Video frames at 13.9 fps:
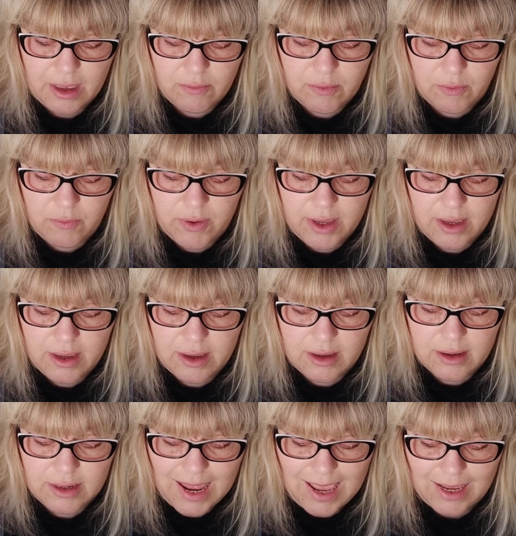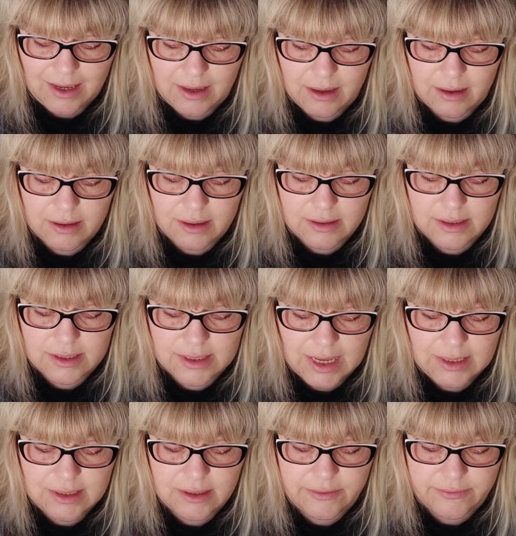When we lack an
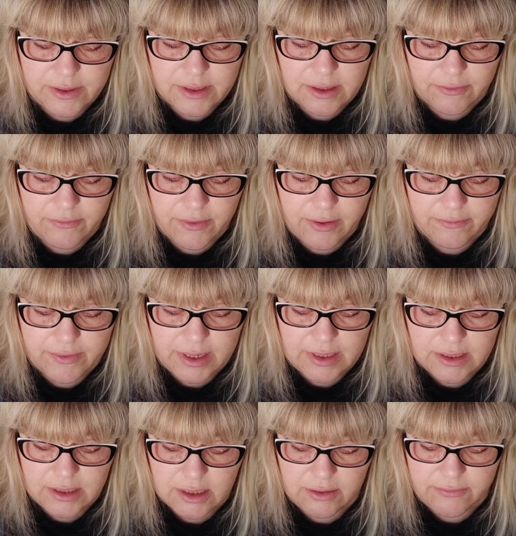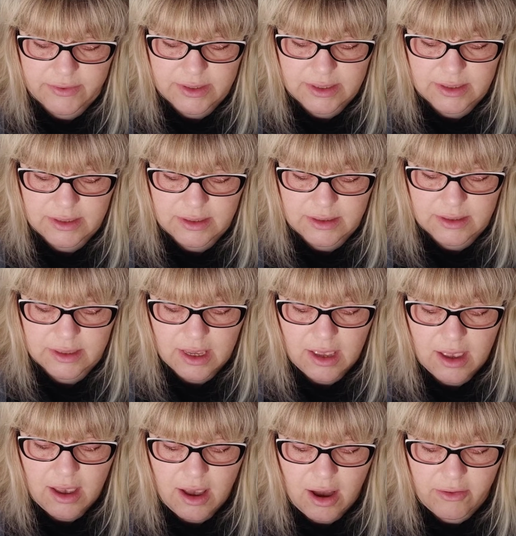understanding of the suffering of nature of existence,
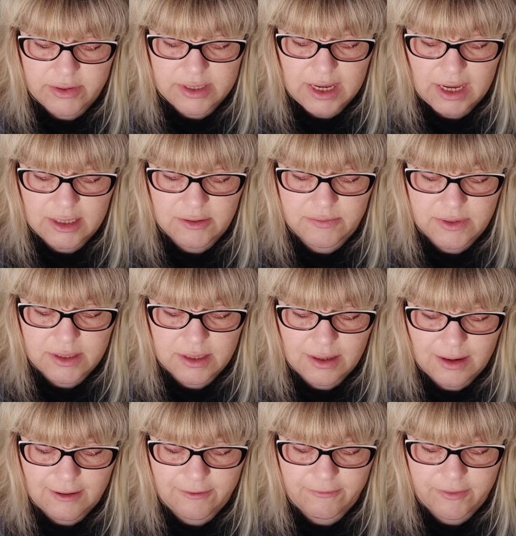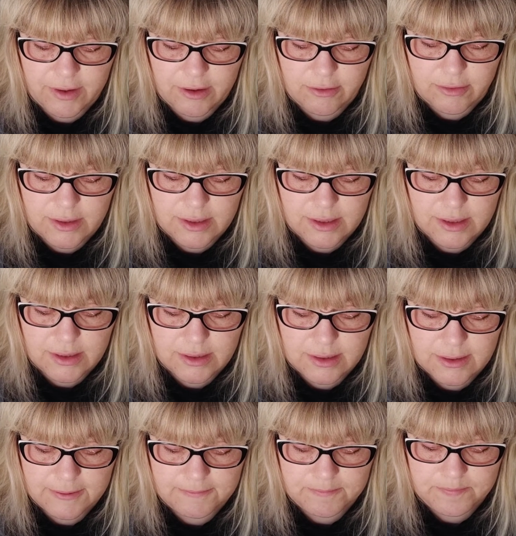our attachment to life increases.
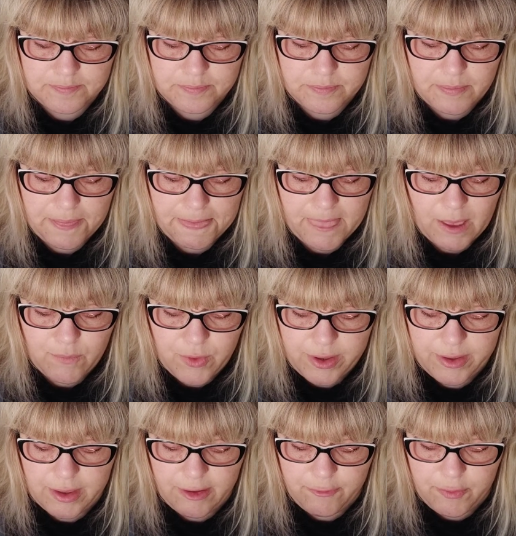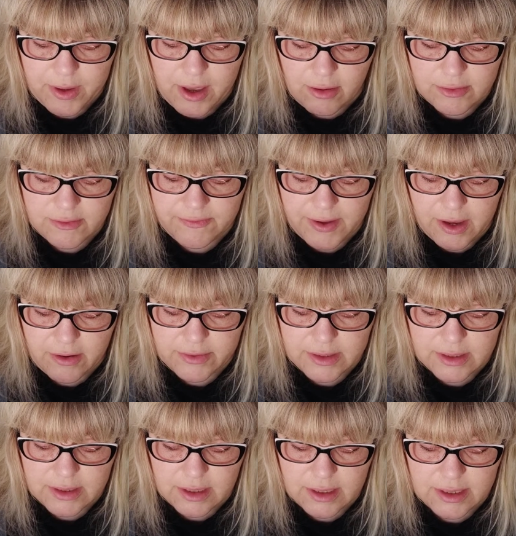If we cultivate our
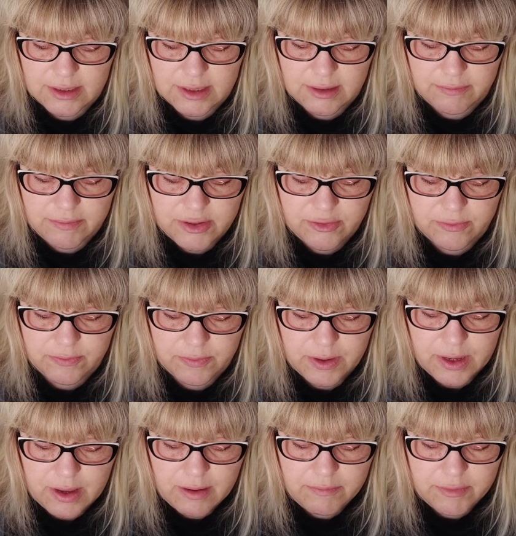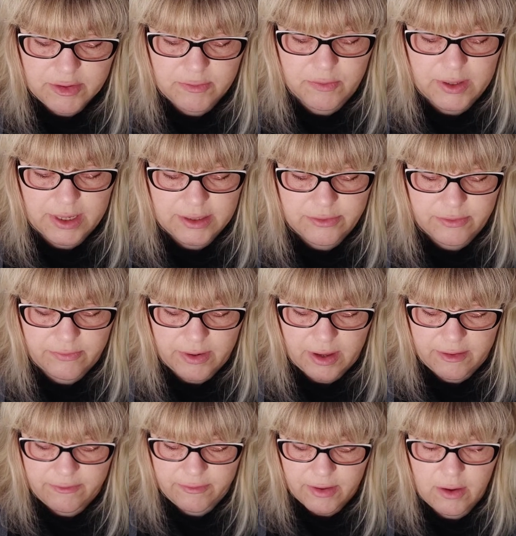insight into the miserable nature of
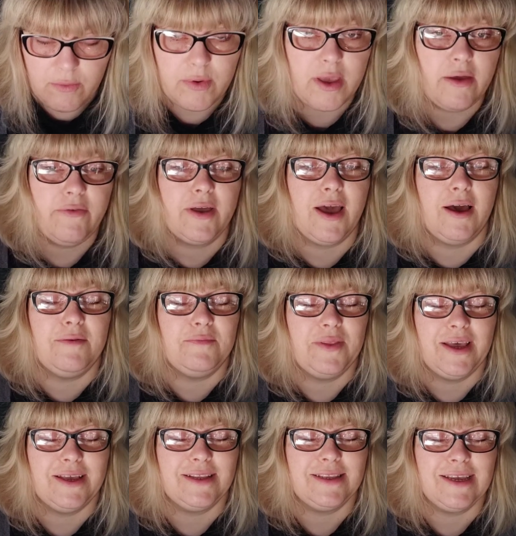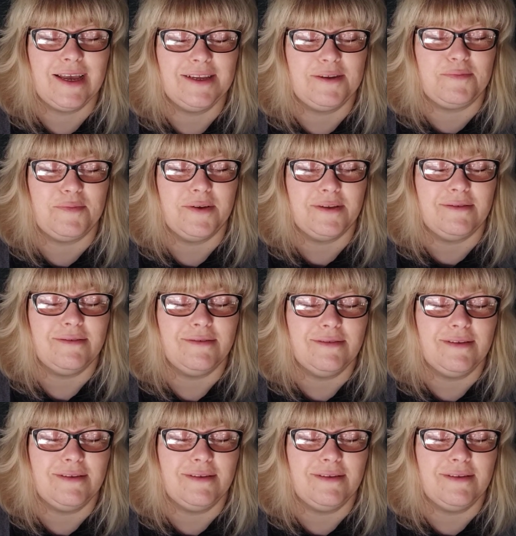life, we overcome that attachment.